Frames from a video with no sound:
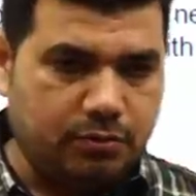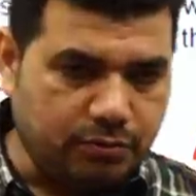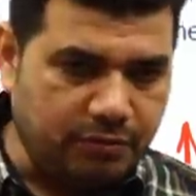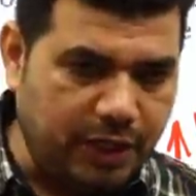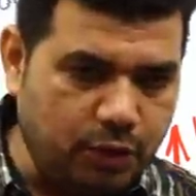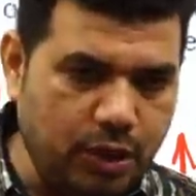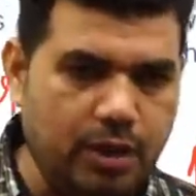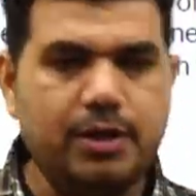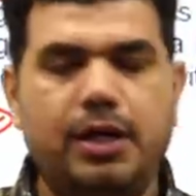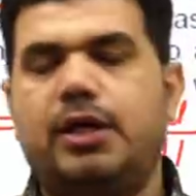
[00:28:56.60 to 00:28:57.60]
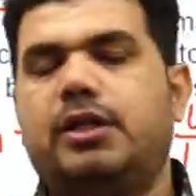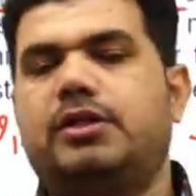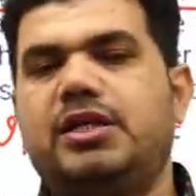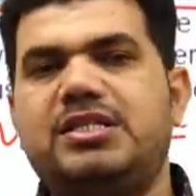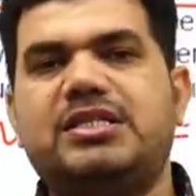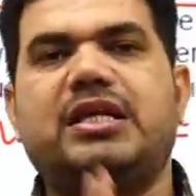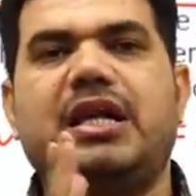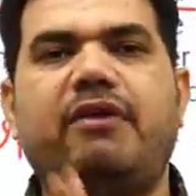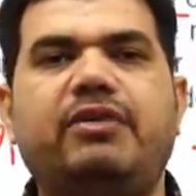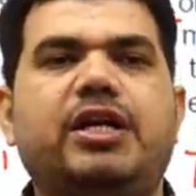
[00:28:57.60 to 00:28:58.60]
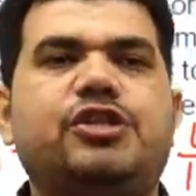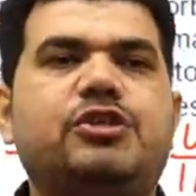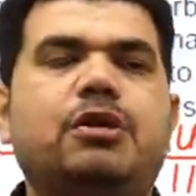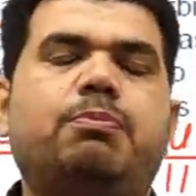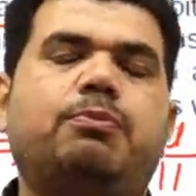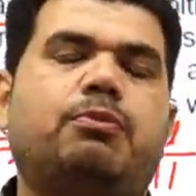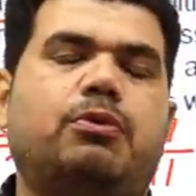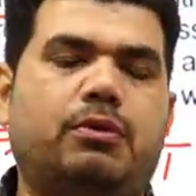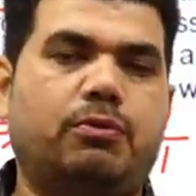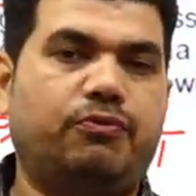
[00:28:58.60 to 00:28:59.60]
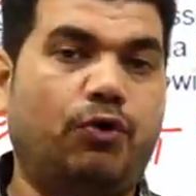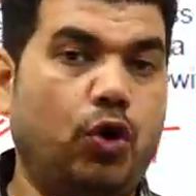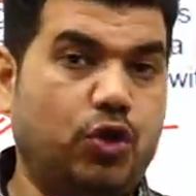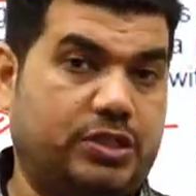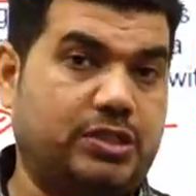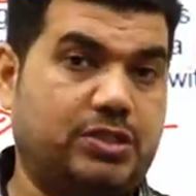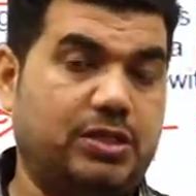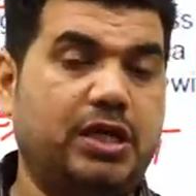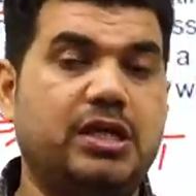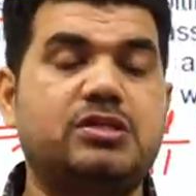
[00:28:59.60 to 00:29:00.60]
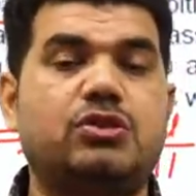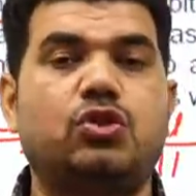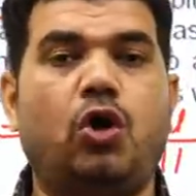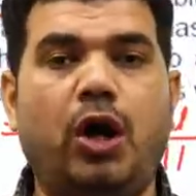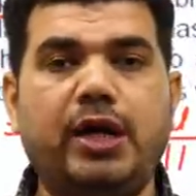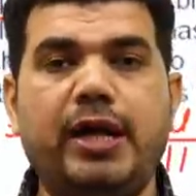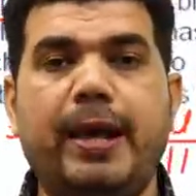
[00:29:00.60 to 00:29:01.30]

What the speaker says: Very good. This gravitation force is not